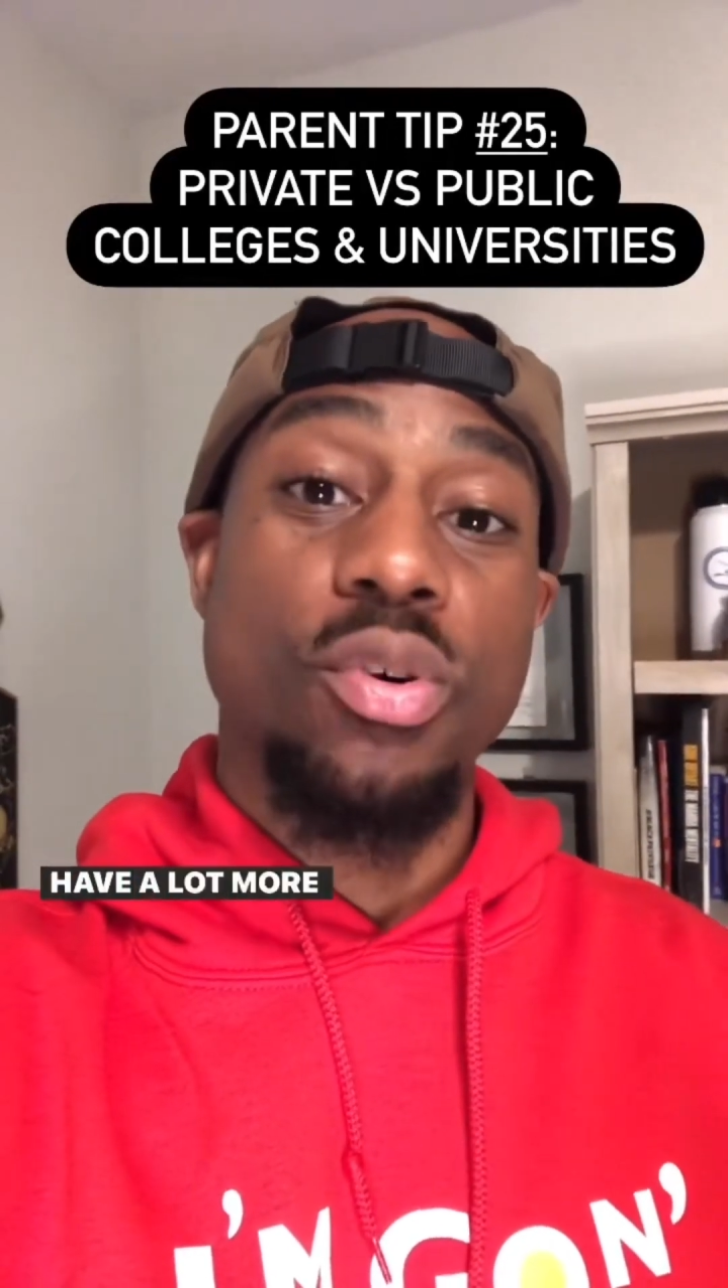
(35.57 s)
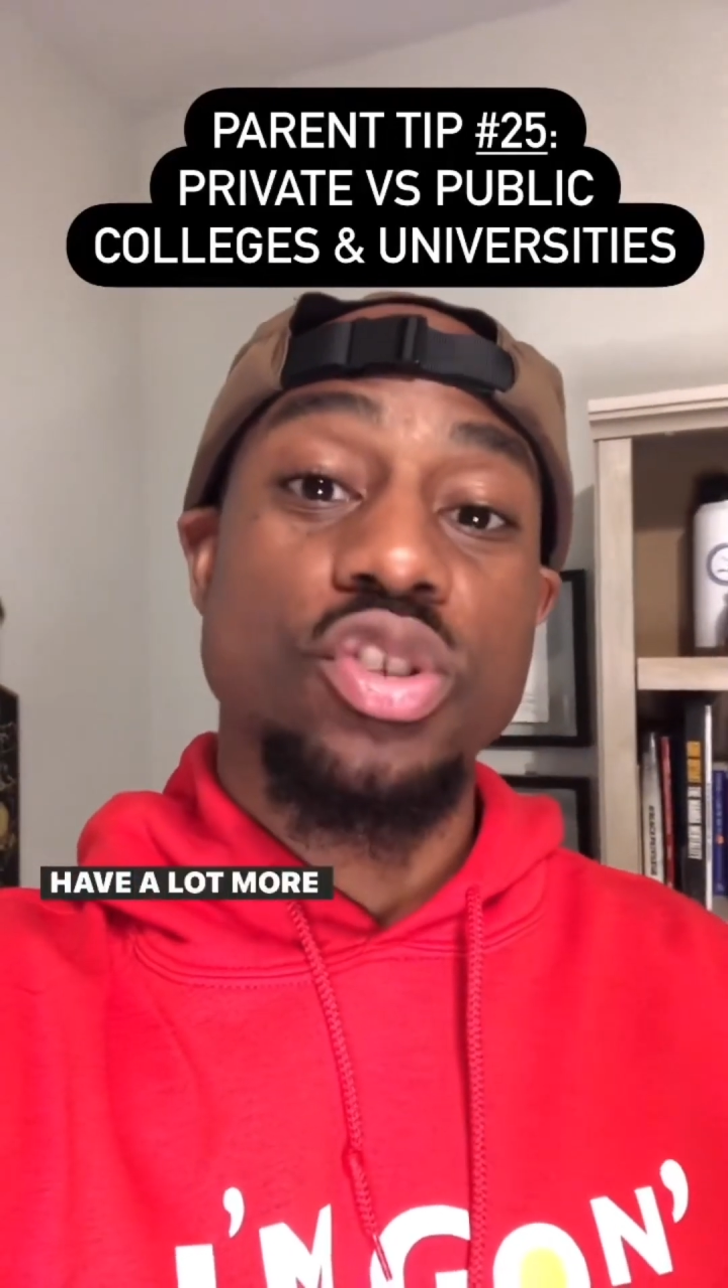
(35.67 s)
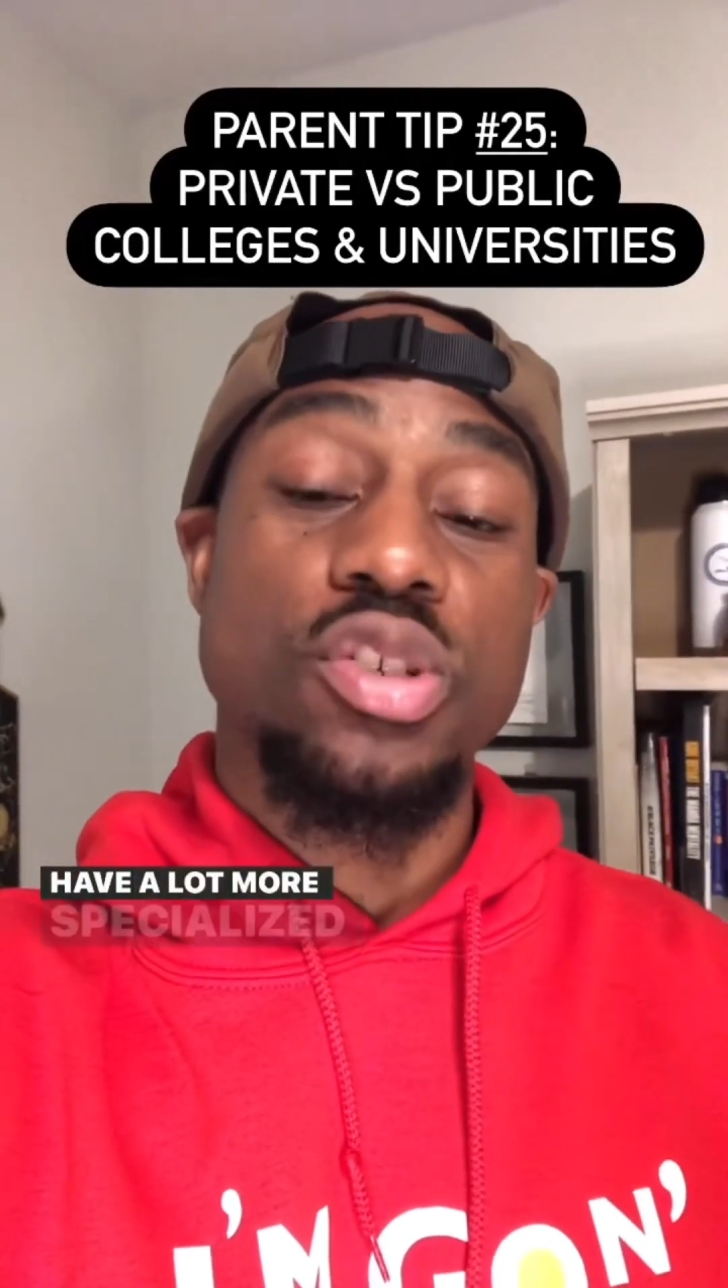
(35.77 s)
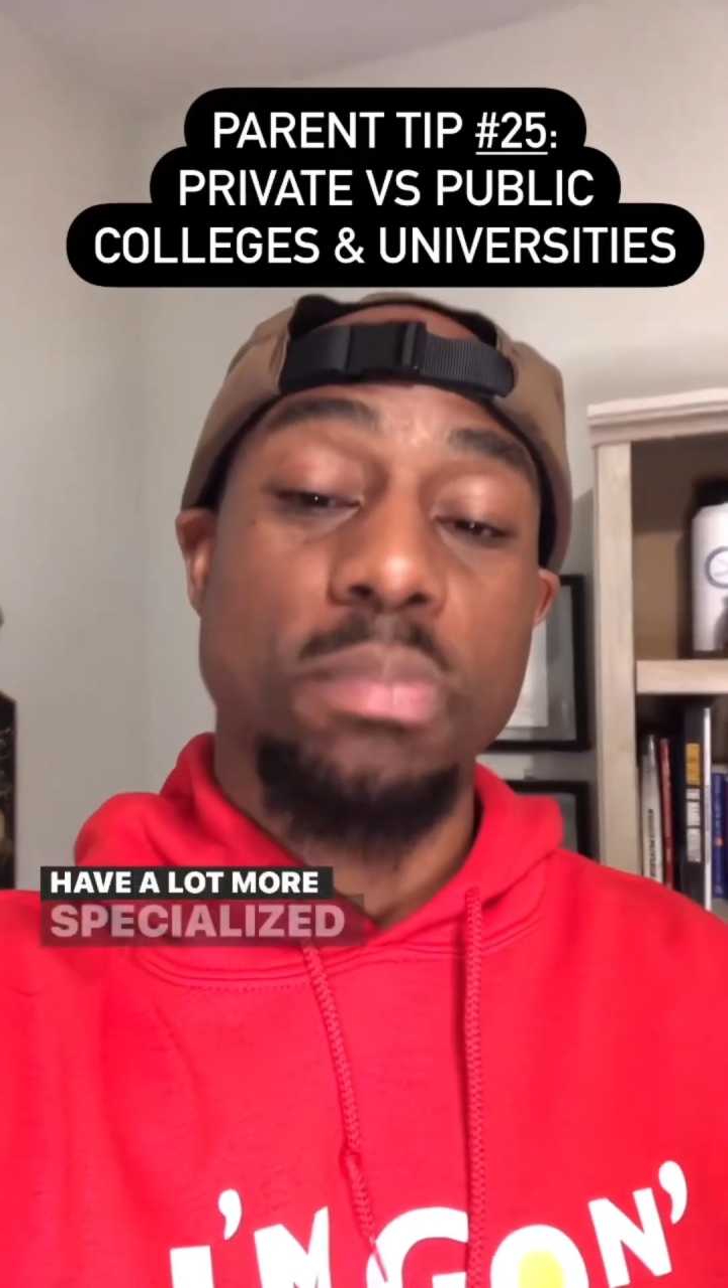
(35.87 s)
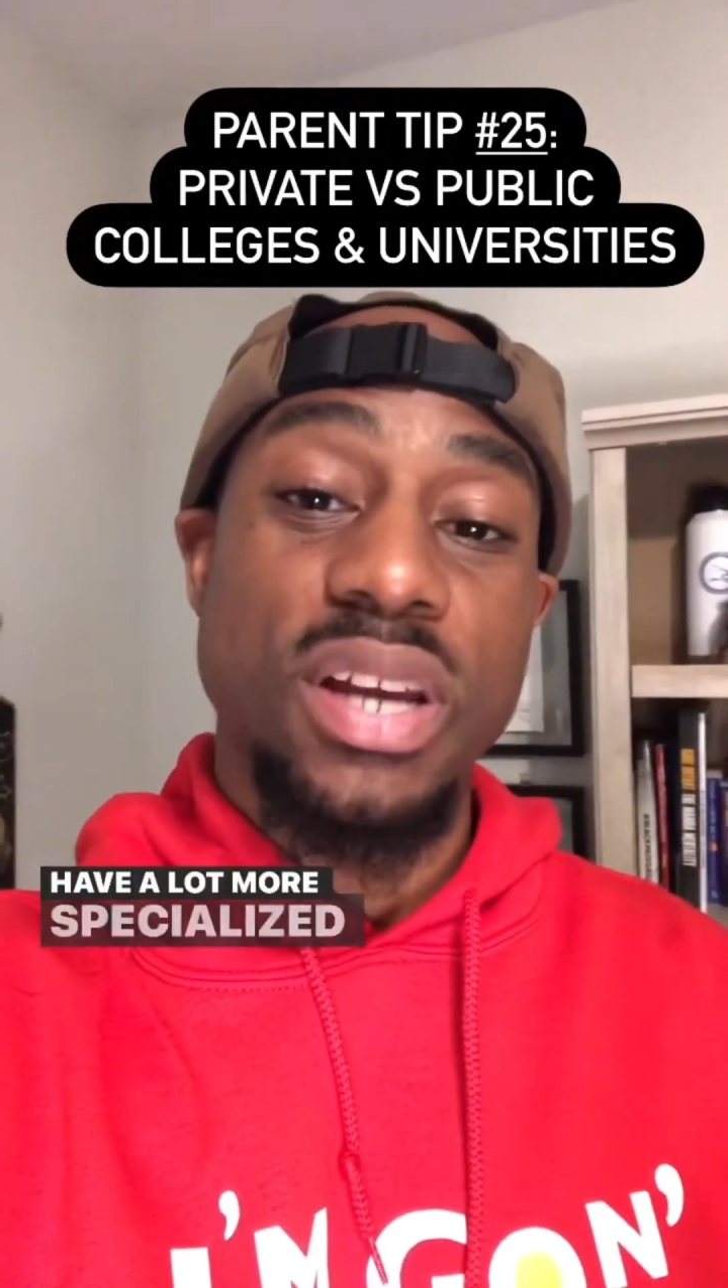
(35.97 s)

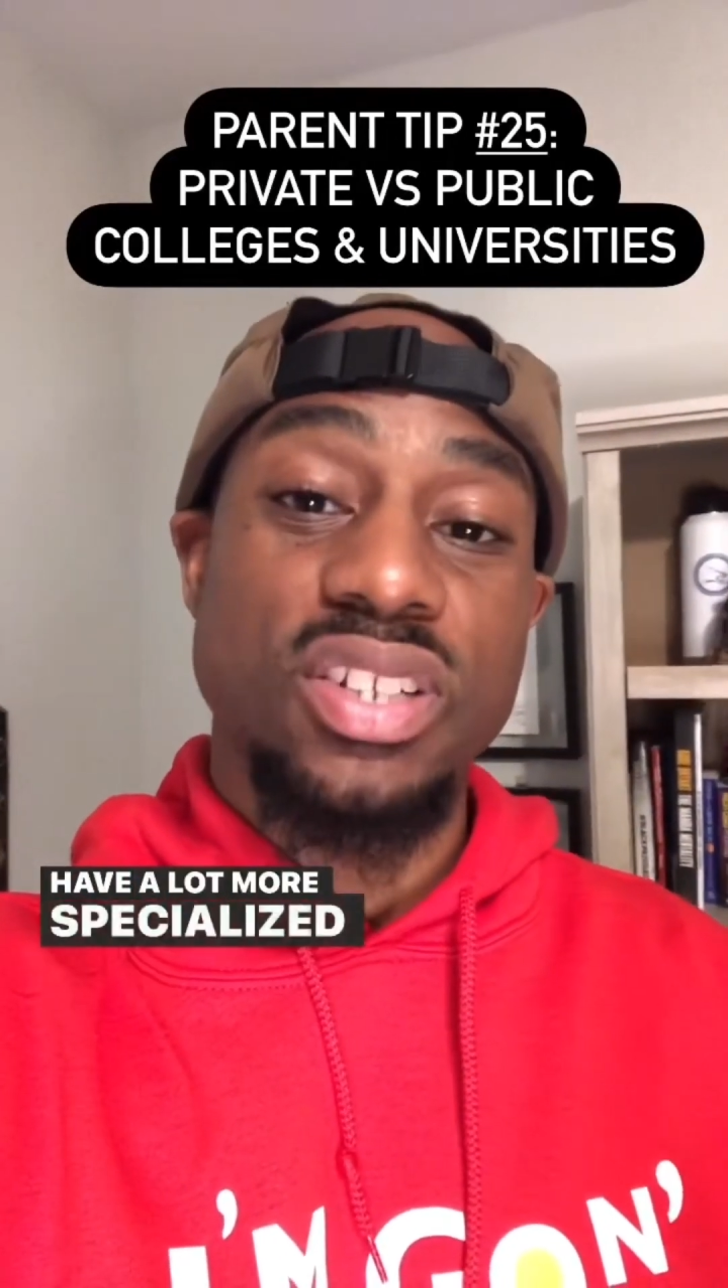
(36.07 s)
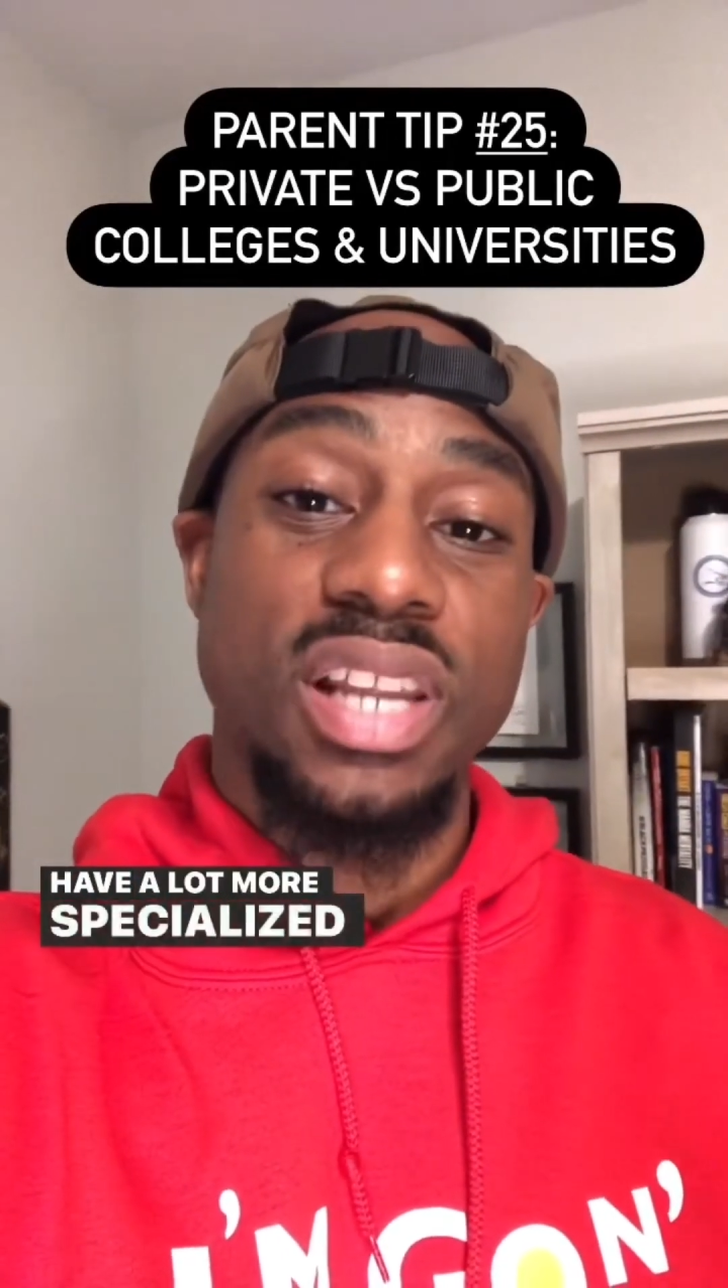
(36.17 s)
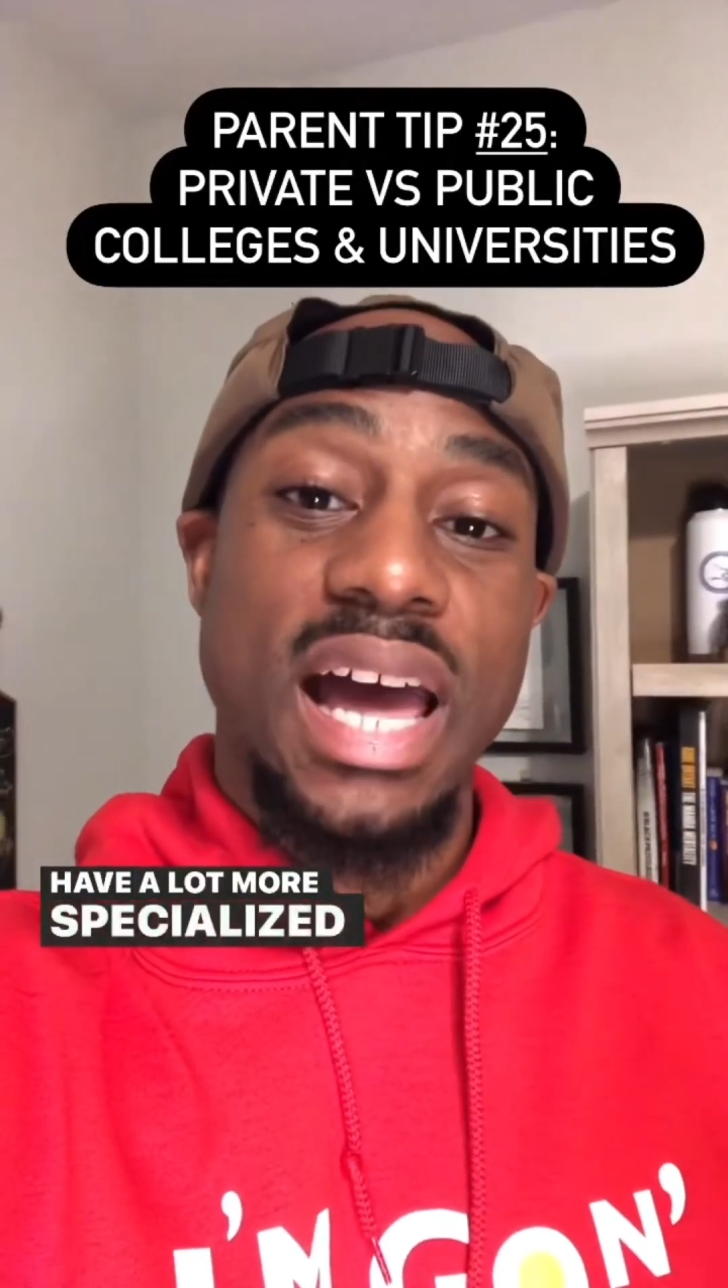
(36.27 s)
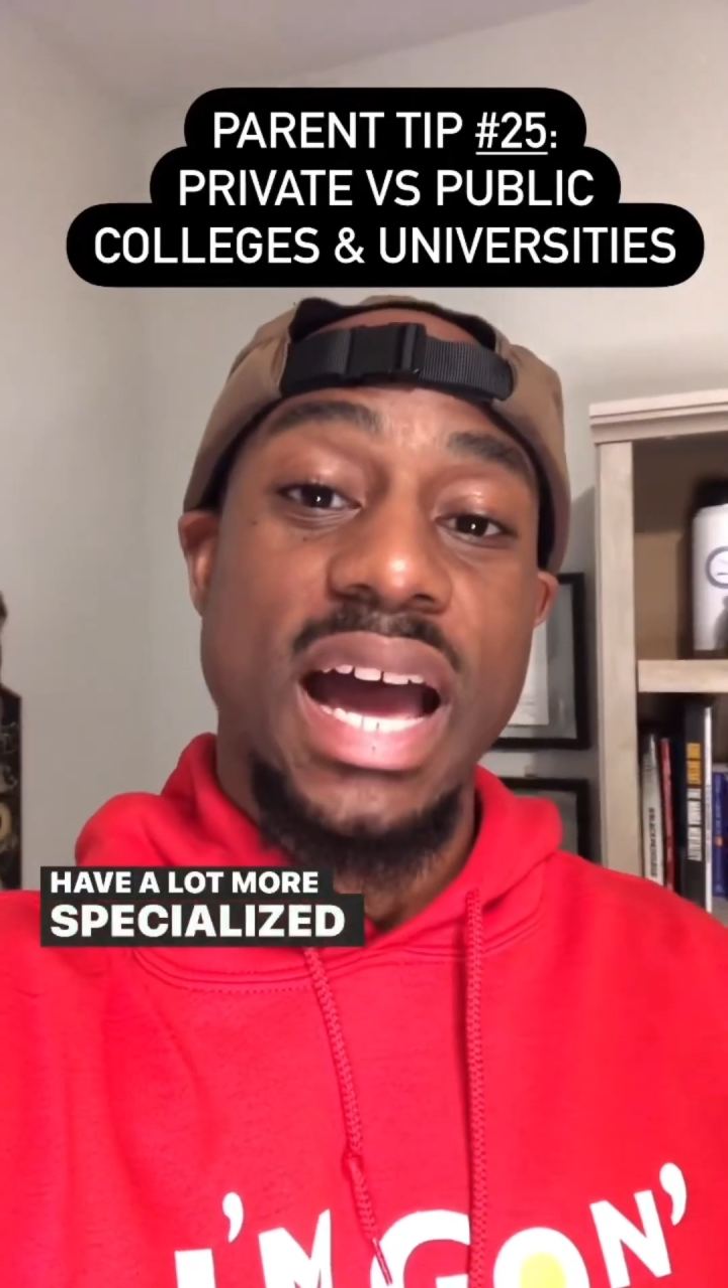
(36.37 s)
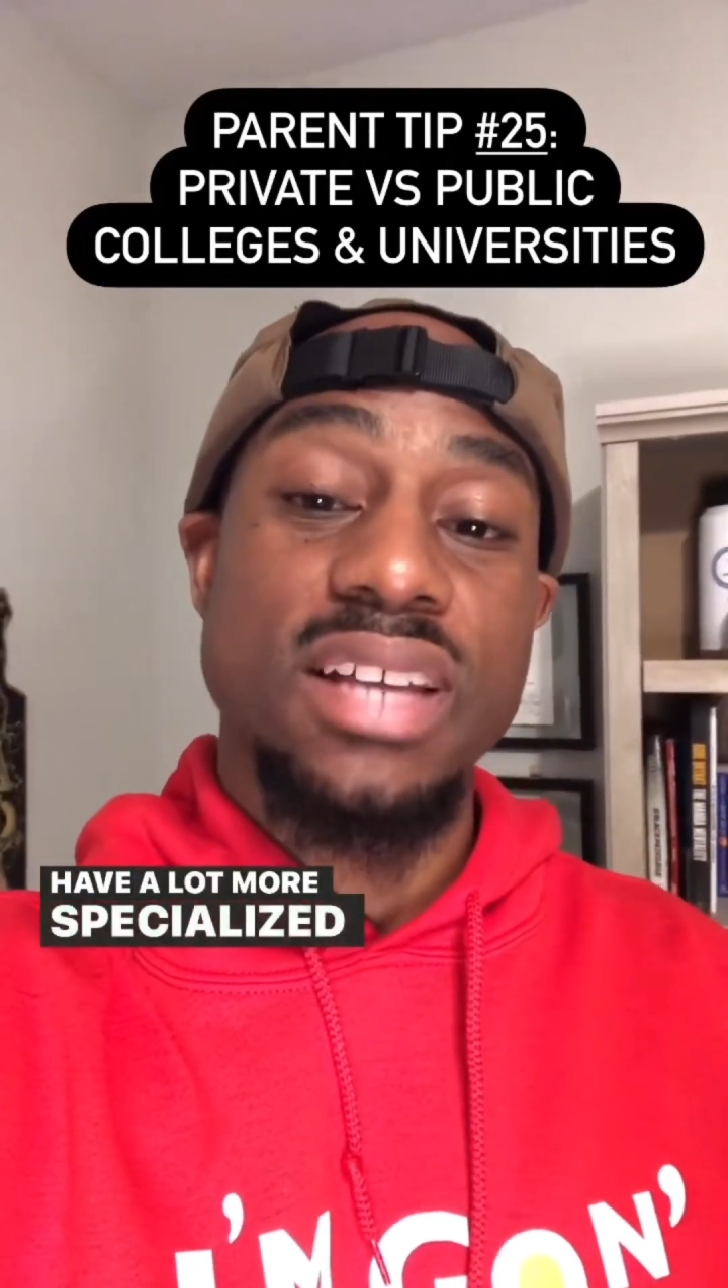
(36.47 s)

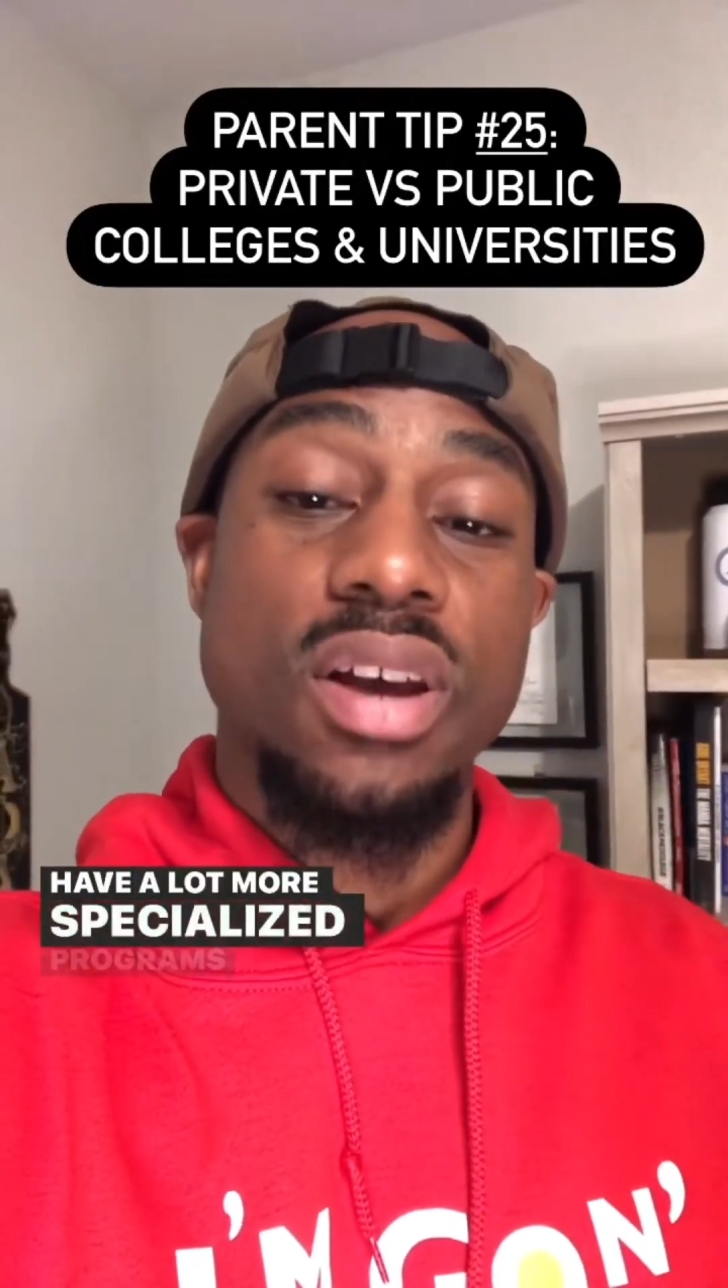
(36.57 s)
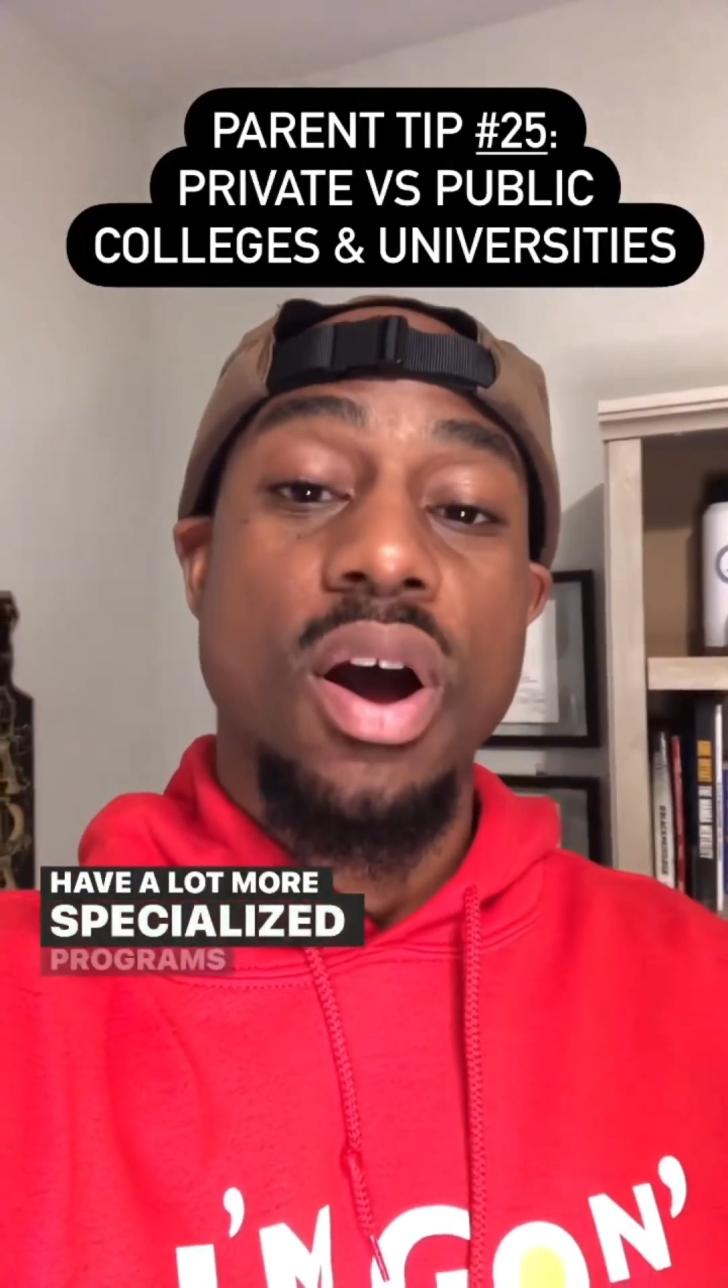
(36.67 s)
specialized